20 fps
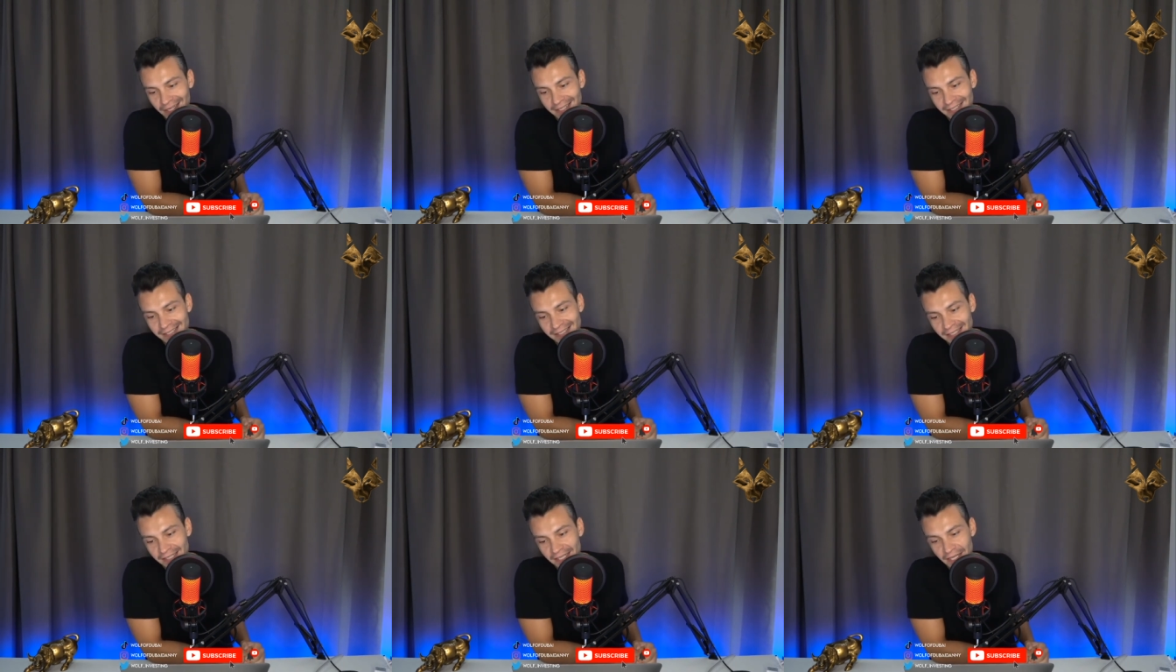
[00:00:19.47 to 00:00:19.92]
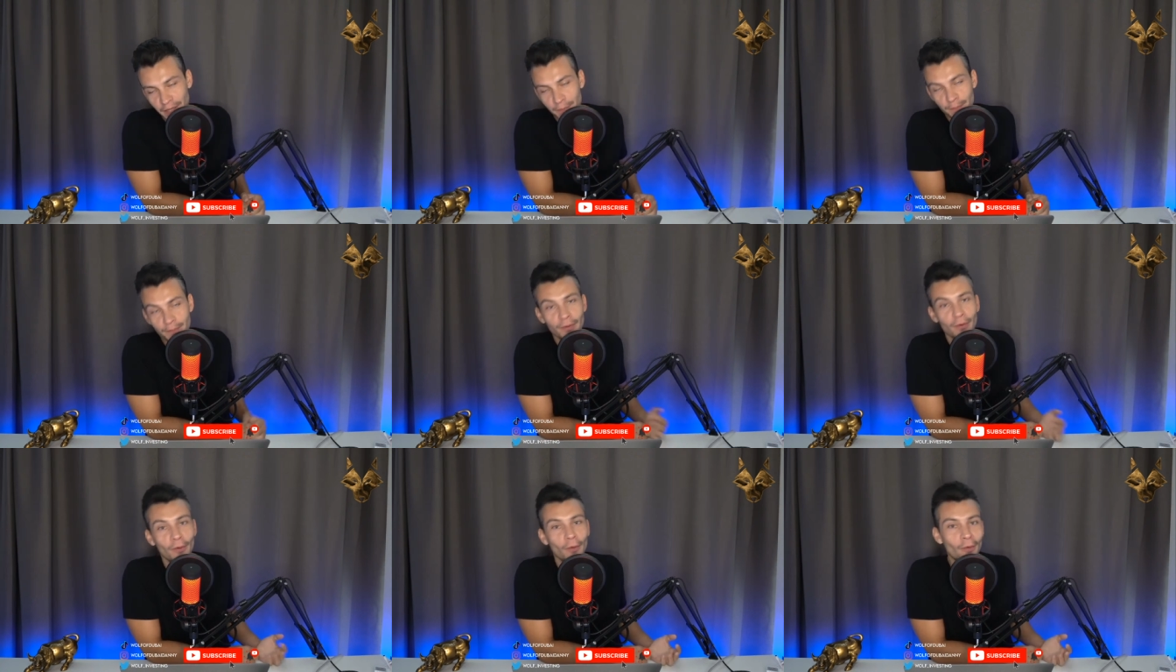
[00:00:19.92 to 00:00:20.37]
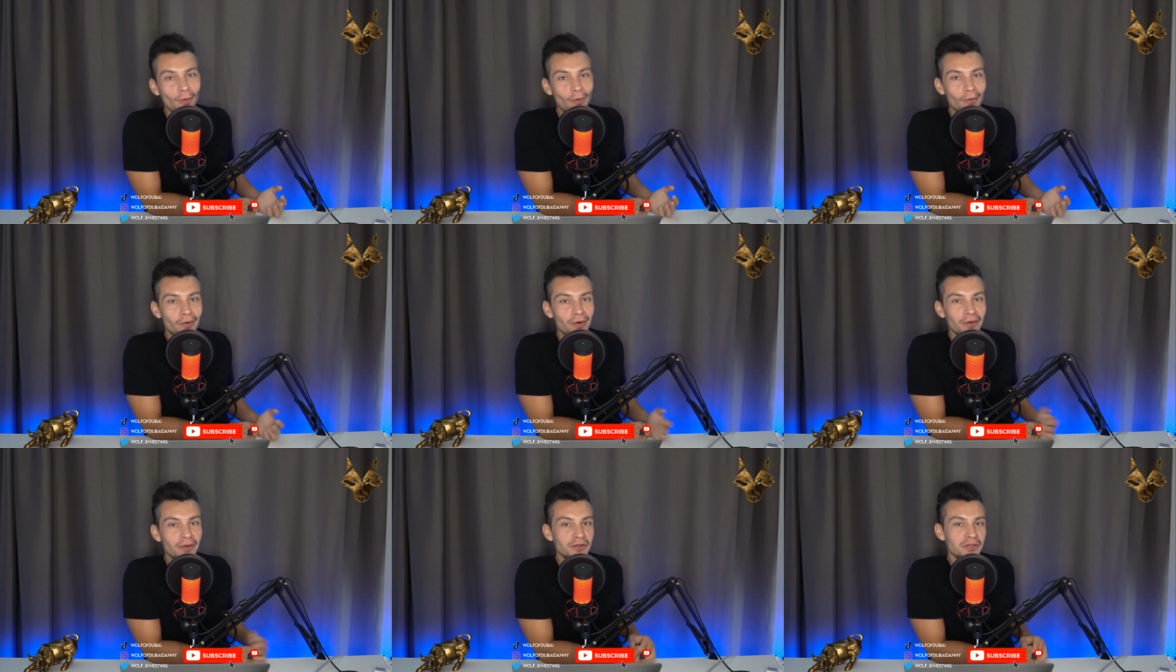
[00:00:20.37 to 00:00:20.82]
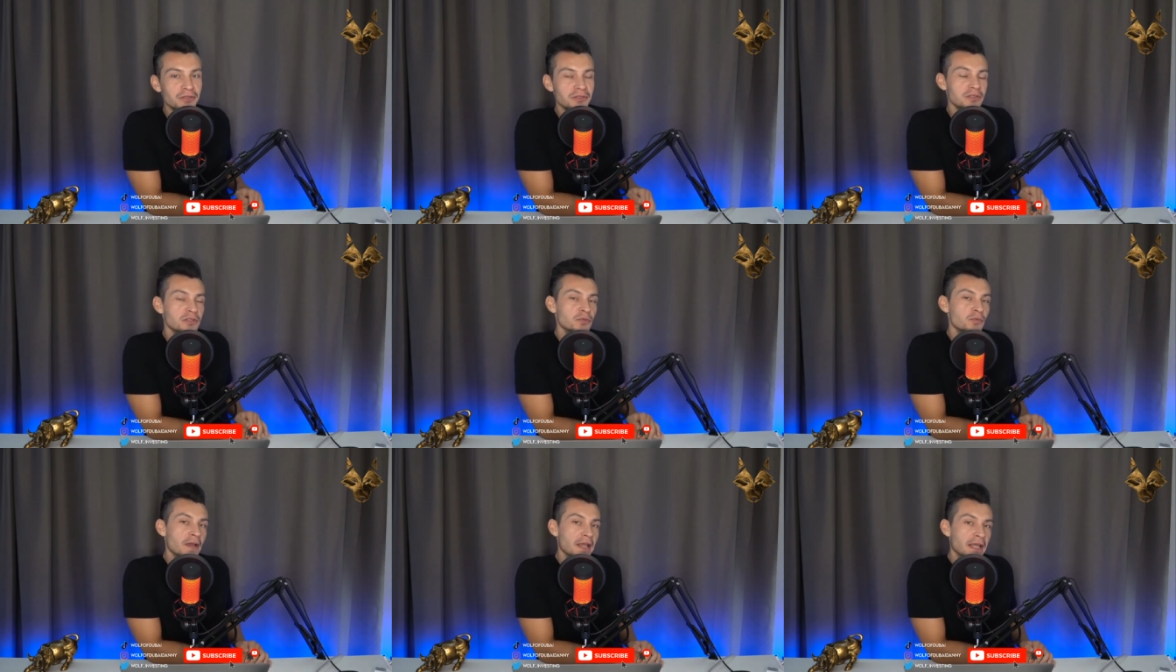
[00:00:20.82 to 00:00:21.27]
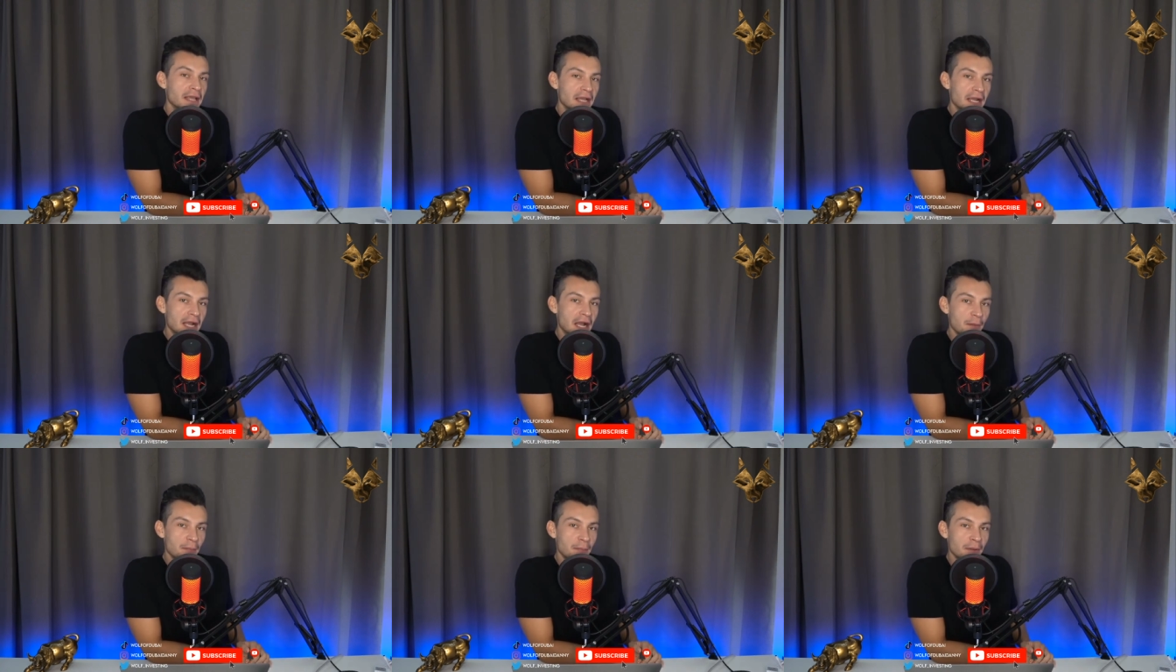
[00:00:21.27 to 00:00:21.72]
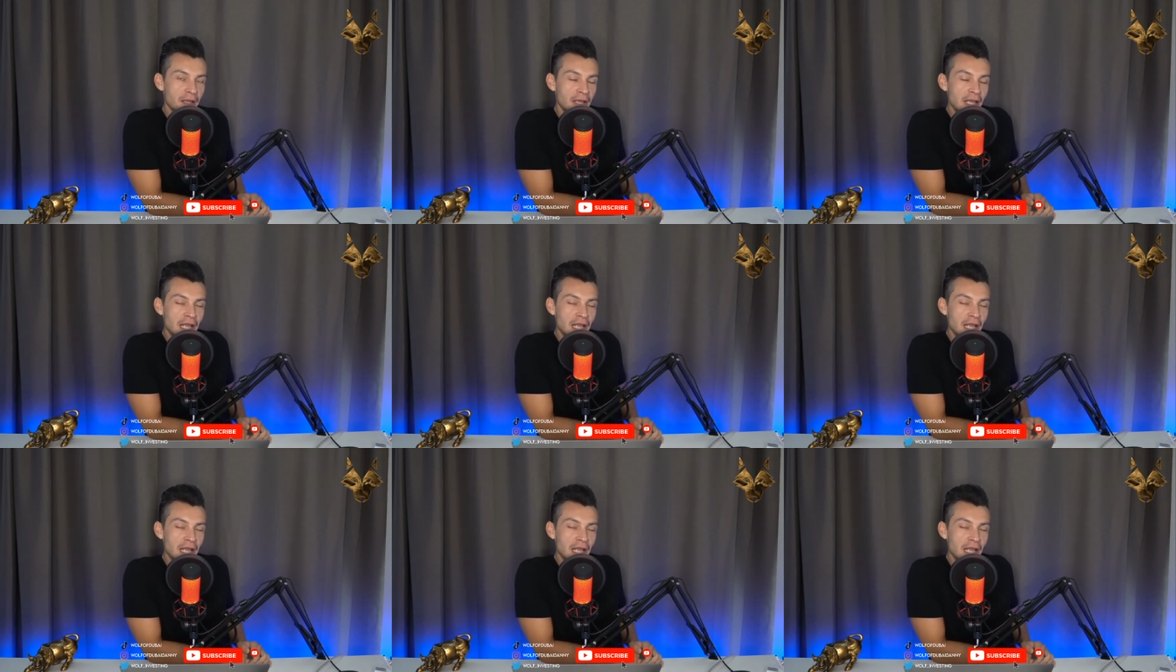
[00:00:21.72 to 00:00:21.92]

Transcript: asleep or you're just waking up.